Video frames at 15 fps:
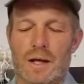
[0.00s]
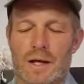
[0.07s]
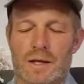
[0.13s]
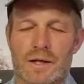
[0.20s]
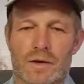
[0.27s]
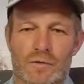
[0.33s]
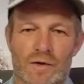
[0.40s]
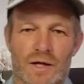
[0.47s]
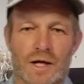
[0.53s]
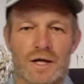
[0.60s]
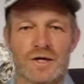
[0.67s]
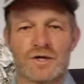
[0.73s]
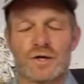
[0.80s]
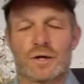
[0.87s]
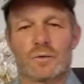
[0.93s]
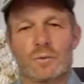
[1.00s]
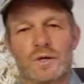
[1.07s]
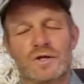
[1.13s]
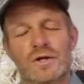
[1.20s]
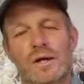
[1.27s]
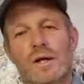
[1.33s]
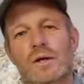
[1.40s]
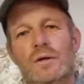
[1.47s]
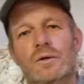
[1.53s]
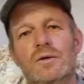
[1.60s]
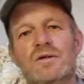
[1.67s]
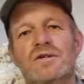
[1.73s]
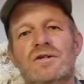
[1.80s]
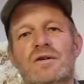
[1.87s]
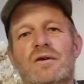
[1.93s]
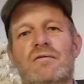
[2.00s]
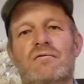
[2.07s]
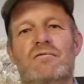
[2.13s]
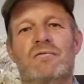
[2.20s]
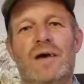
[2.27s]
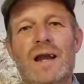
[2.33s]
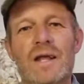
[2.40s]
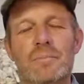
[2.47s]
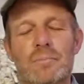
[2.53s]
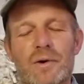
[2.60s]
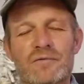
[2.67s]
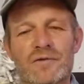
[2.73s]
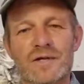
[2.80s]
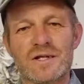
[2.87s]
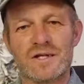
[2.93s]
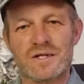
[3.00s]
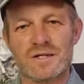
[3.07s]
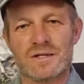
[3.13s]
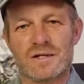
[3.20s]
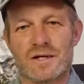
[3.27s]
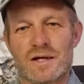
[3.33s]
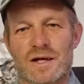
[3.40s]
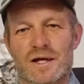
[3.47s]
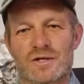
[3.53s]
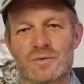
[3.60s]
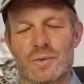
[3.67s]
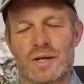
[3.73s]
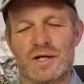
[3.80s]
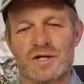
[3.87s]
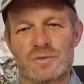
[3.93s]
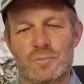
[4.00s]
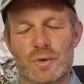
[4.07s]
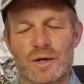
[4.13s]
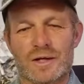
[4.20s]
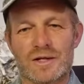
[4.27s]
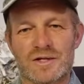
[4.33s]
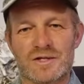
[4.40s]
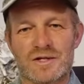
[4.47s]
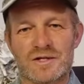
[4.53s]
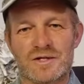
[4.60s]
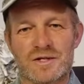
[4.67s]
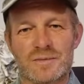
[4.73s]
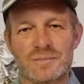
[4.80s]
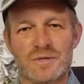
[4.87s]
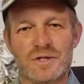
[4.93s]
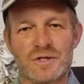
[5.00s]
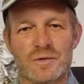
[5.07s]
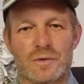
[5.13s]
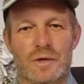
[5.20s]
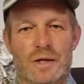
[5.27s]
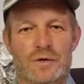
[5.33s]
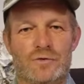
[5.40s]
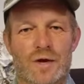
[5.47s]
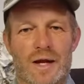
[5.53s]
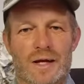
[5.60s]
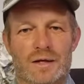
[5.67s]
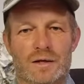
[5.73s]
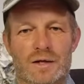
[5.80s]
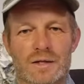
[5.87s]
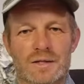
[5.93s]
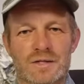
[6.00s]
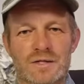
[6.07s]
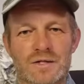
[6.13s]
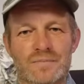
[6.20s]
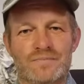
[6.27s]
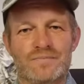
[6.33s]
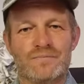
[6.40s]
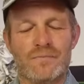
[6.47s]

in irrigation, which includes valley pivots as well as sprinkler systems and drag lines.